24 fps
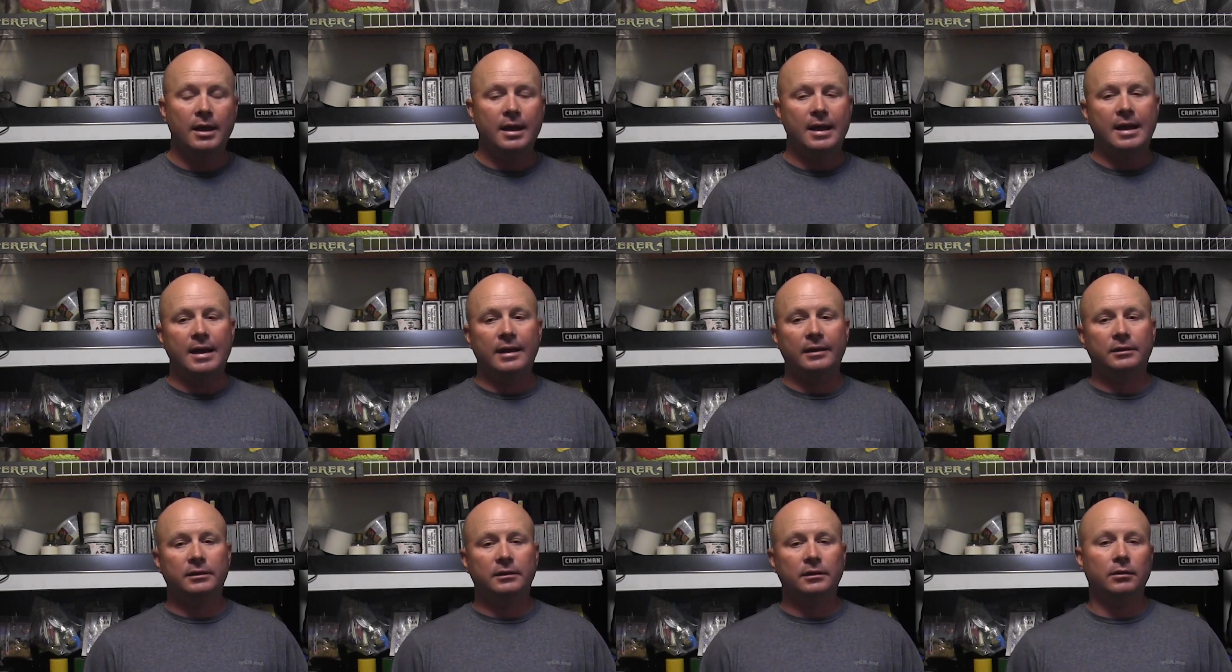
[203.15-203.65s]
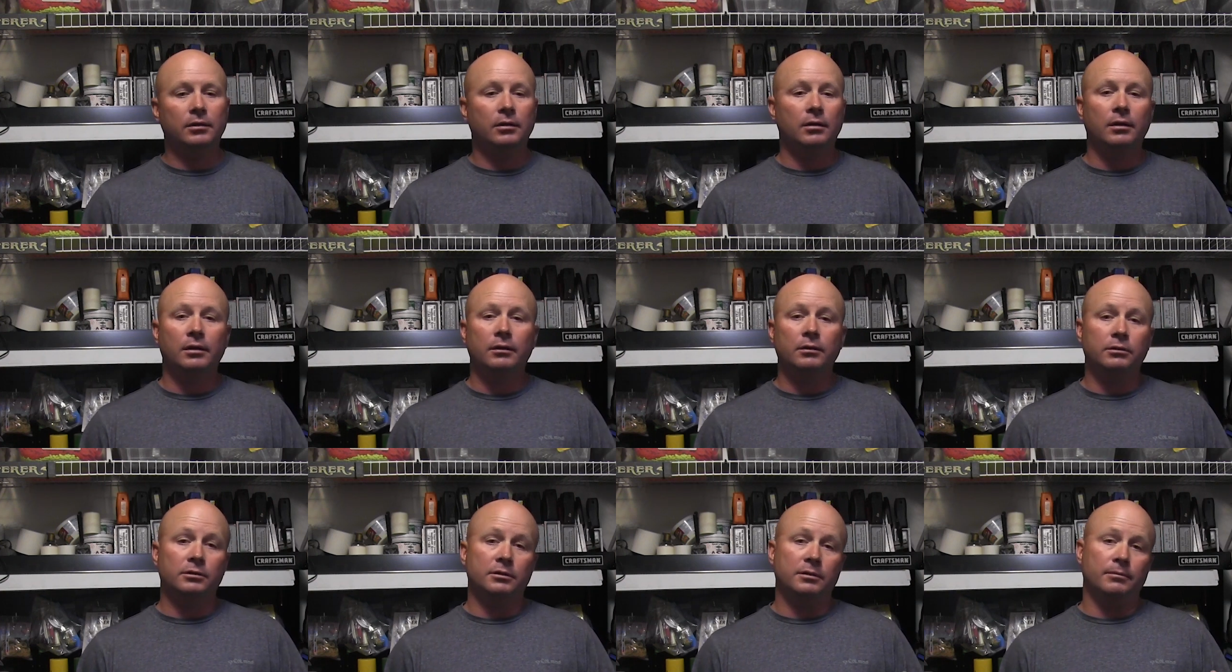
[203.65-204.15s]
out there
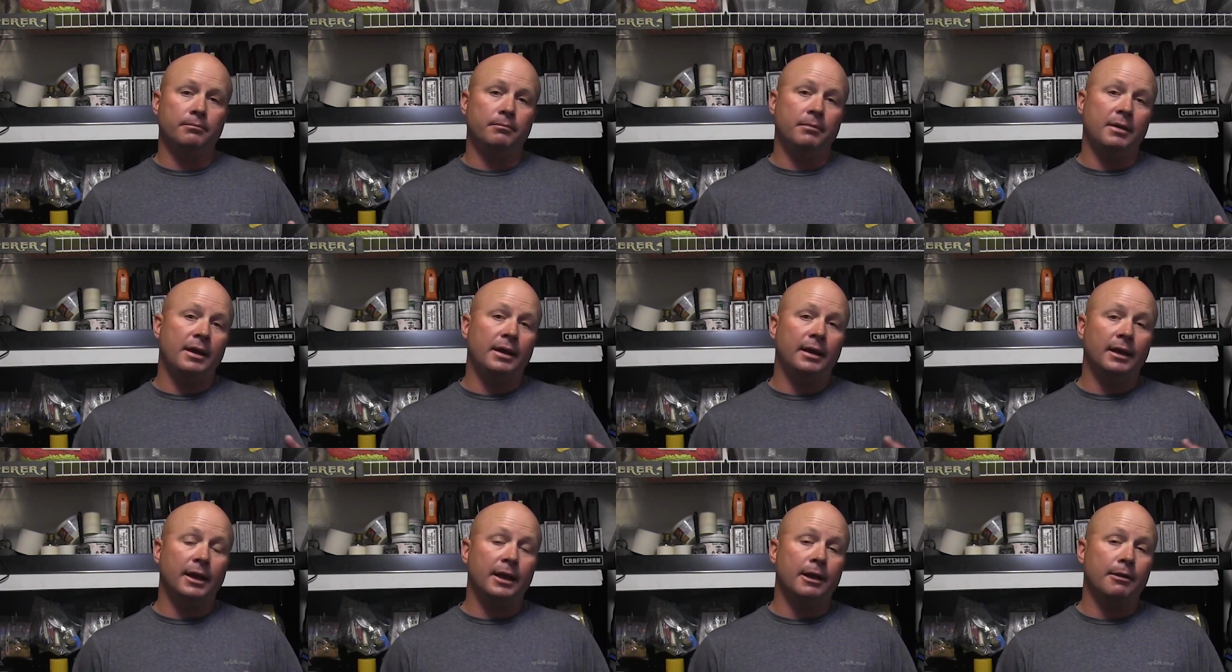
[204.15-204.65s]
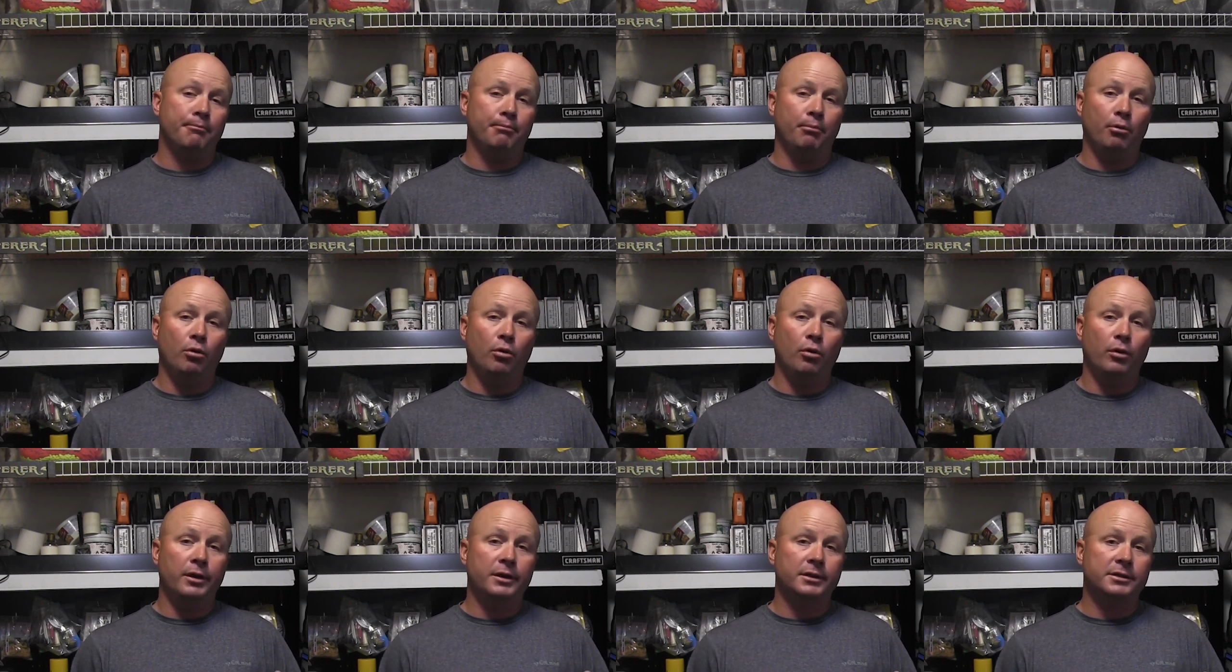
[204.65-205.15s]
on the main lake
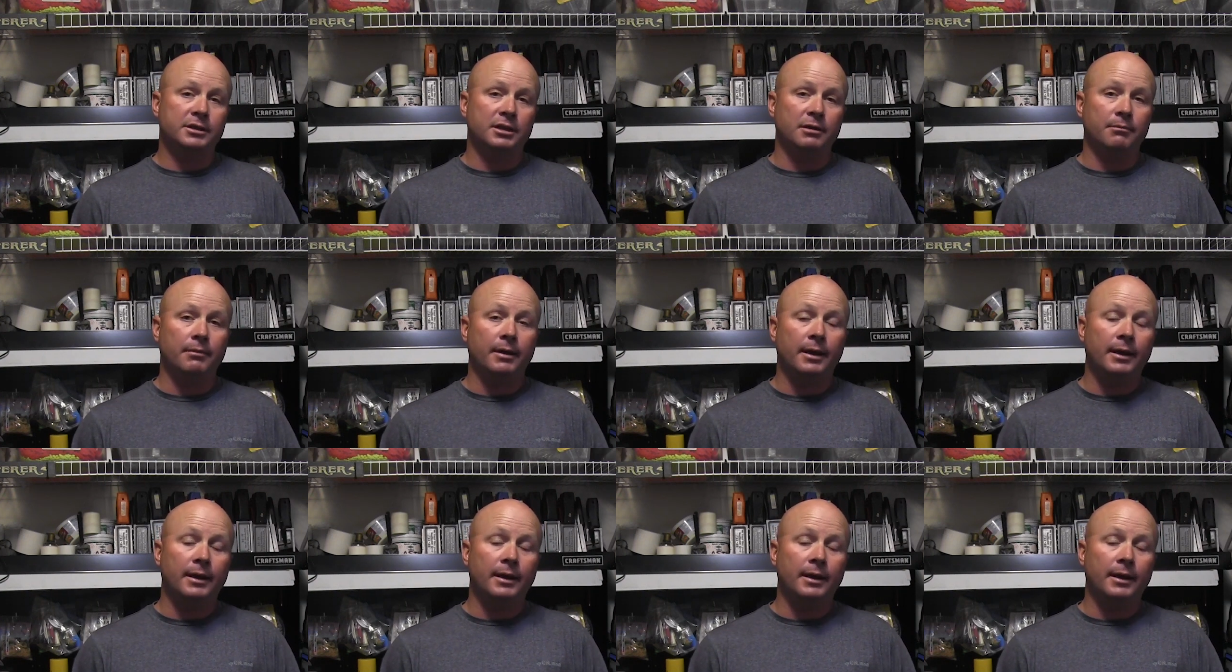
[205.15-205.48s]
points and